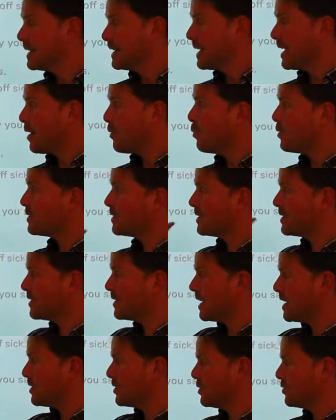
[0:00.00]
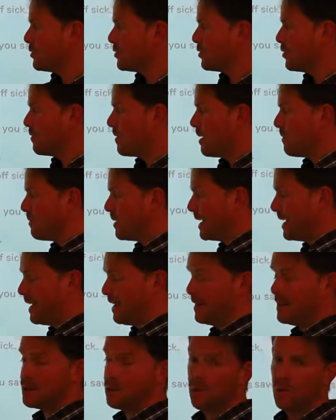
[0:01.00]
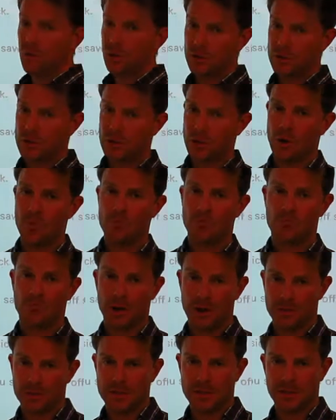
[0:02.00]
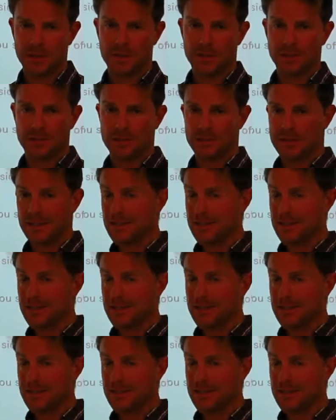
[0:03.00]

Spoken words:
Now what's essential to remember here is also prepositions.